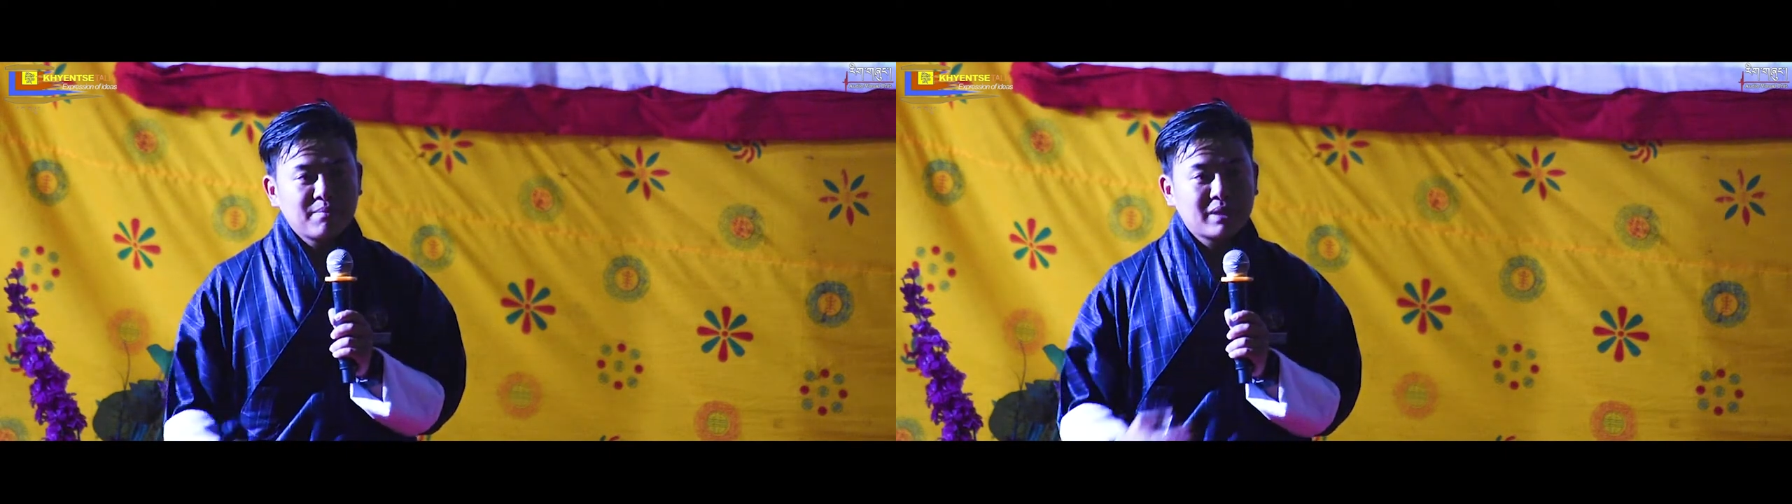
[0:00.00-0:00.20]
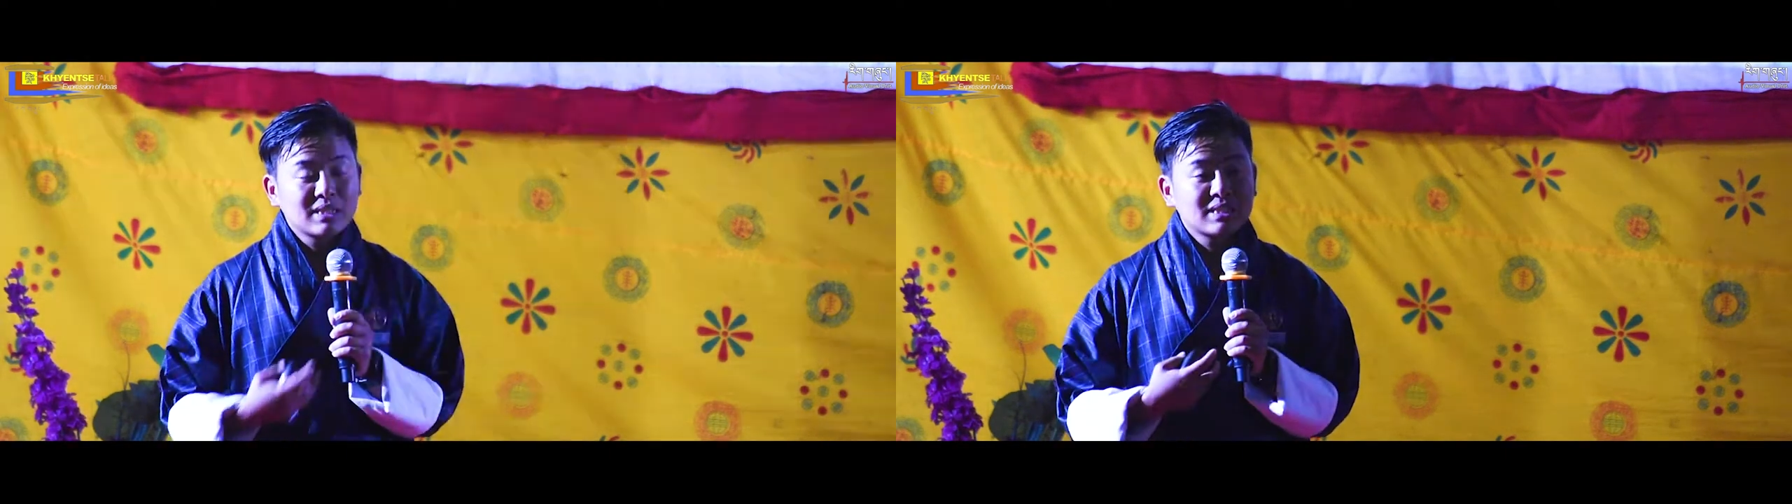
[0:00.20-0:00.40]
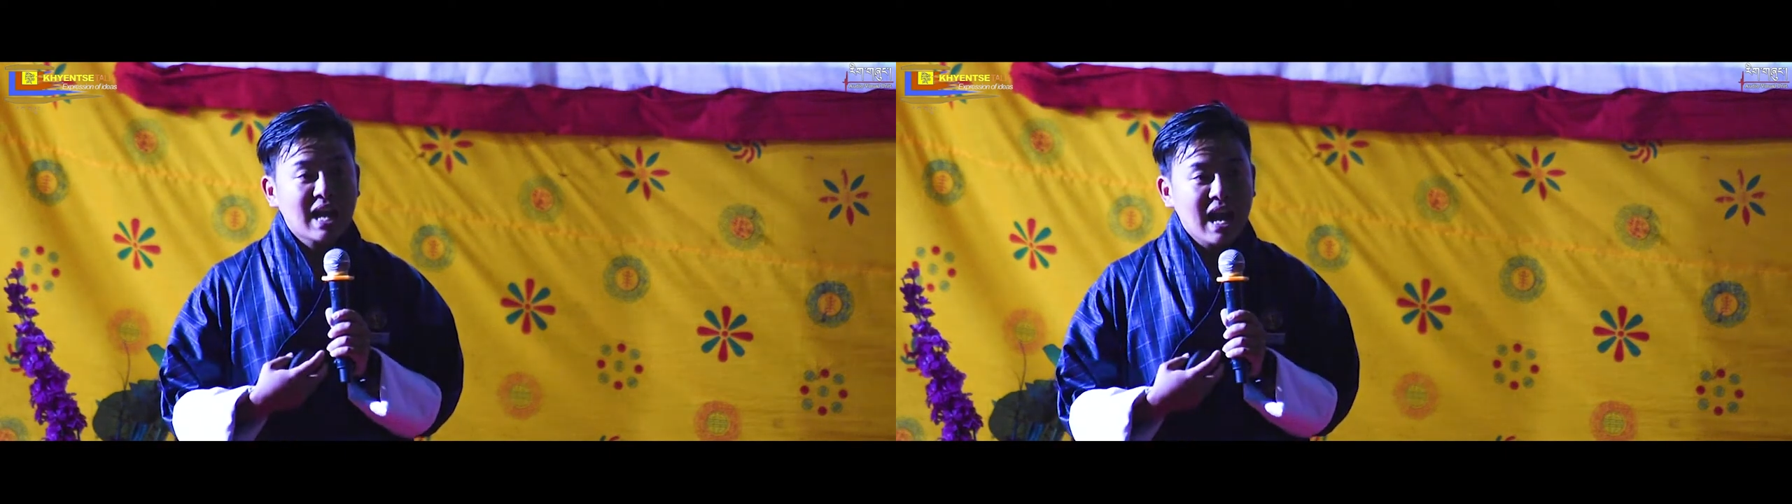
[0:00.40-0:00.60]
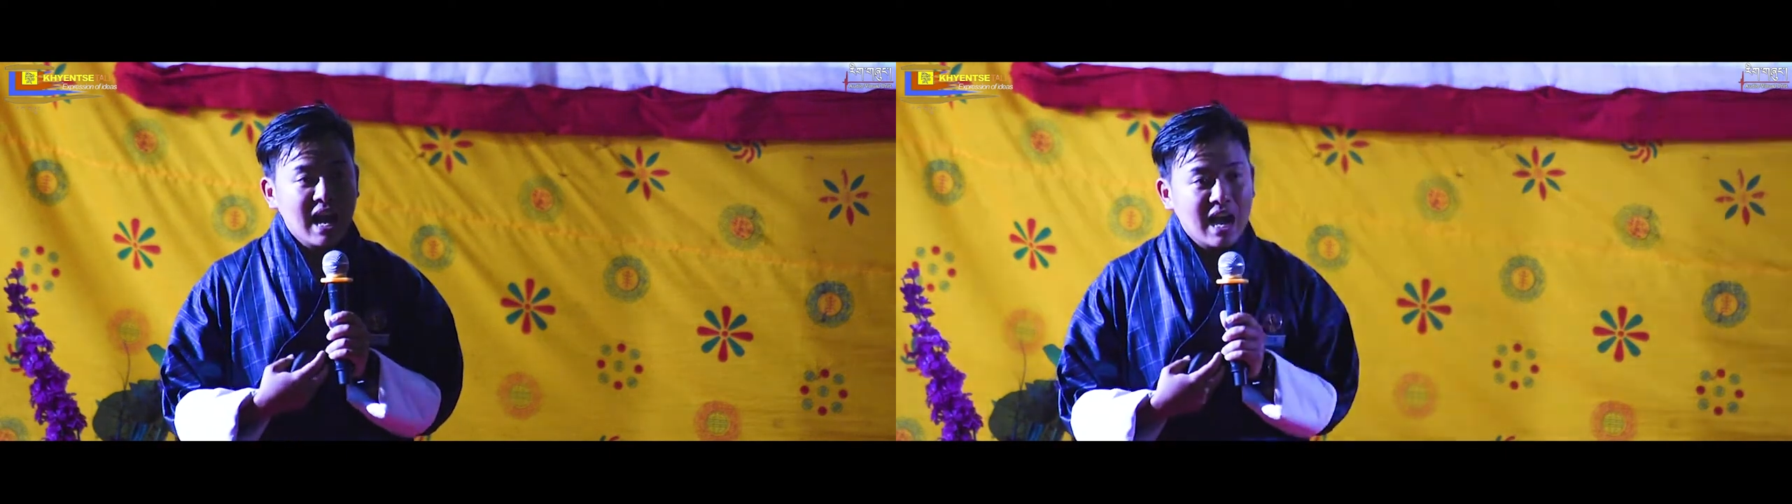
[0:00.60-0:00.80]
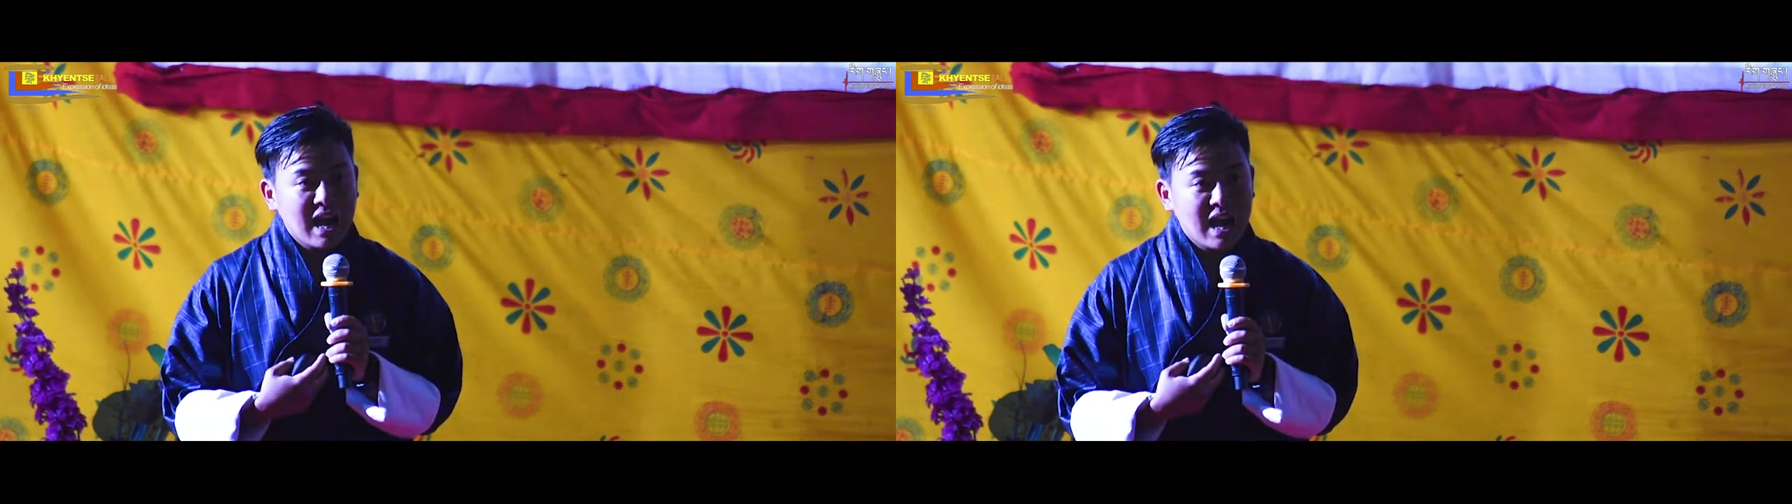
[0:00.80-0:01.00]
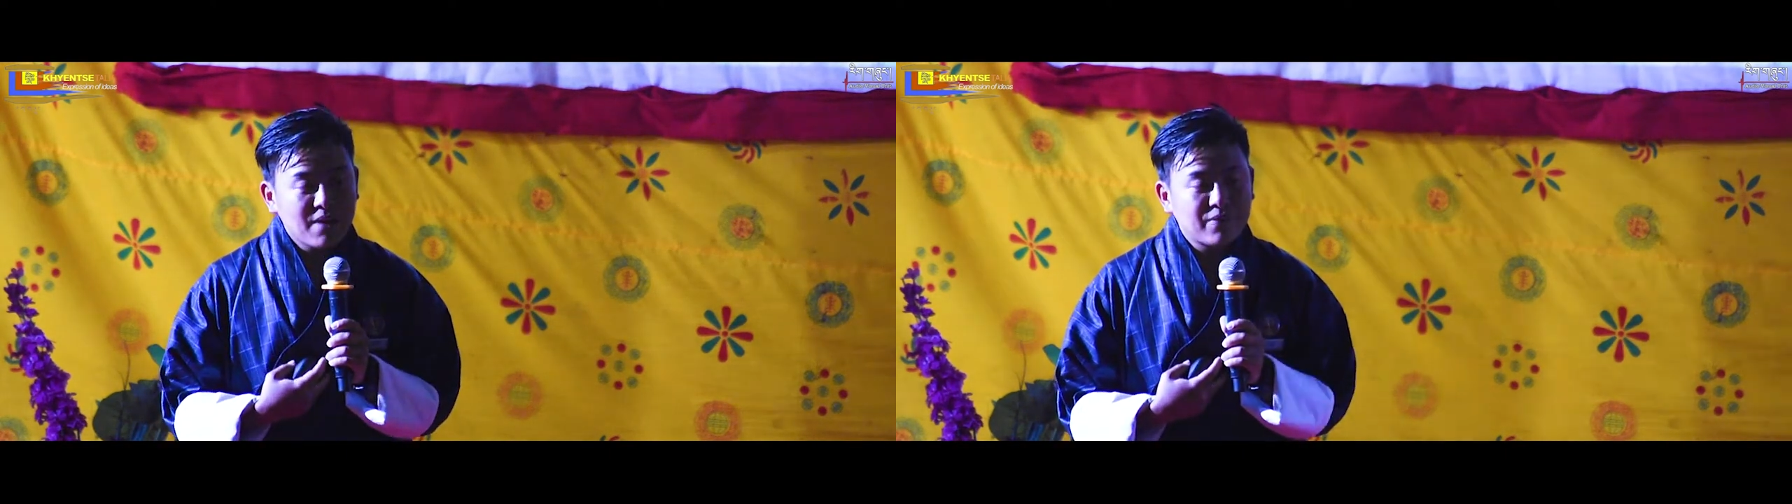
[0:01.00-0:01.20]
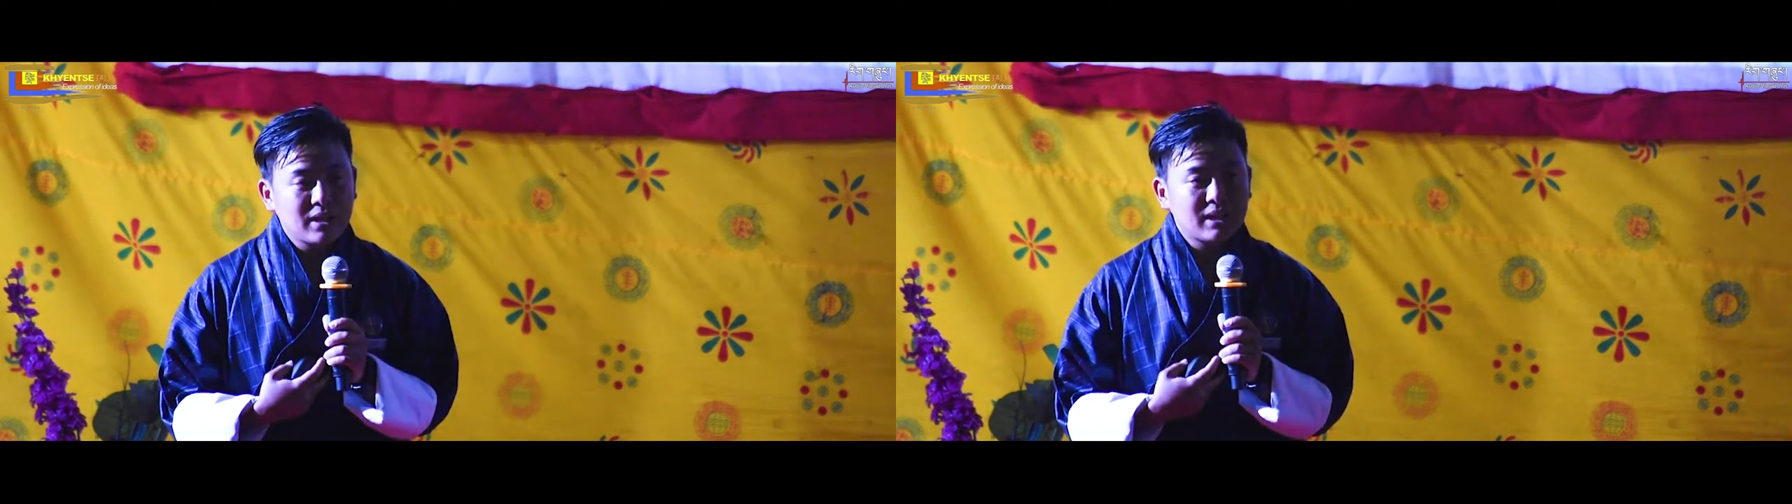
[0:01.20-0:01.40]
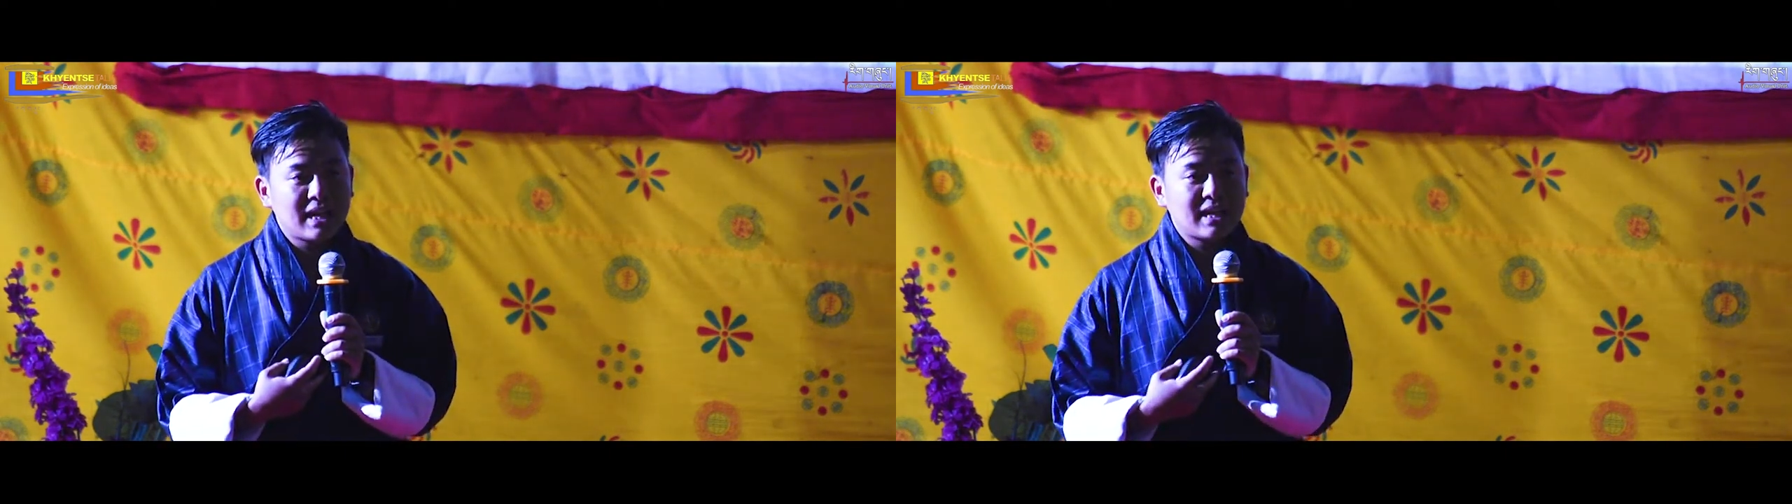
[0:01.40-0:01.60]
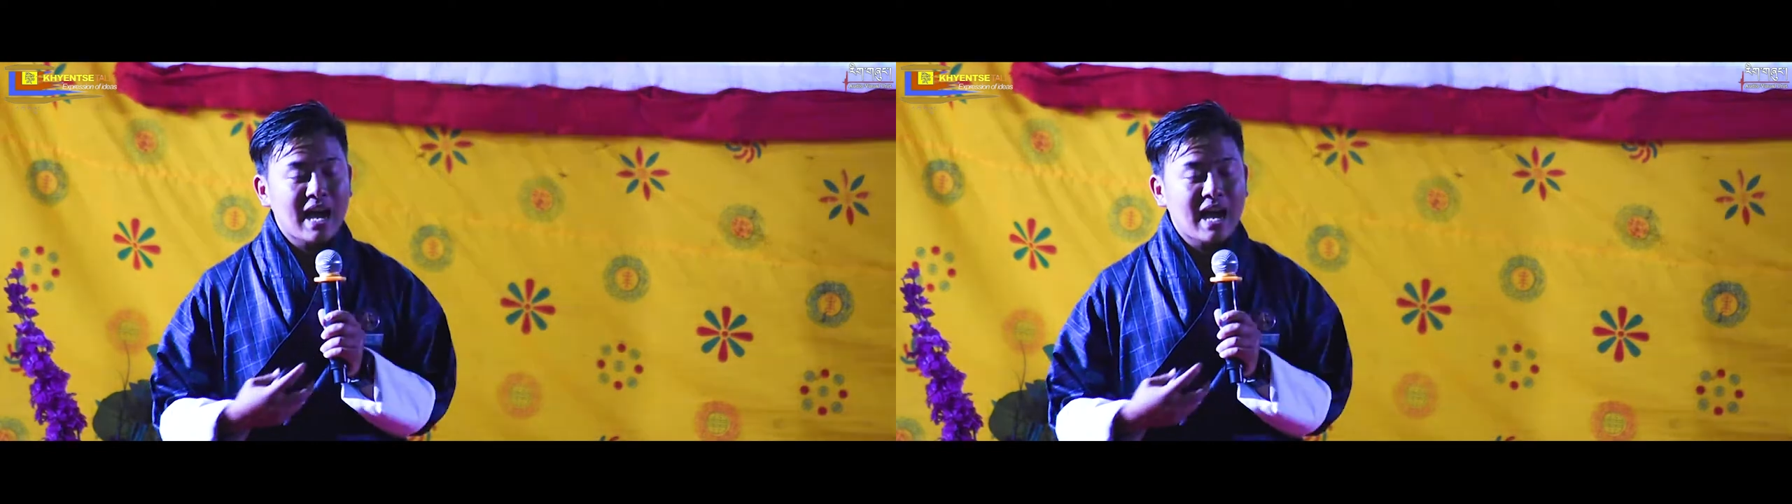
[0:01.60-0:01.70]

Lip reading: because I feel that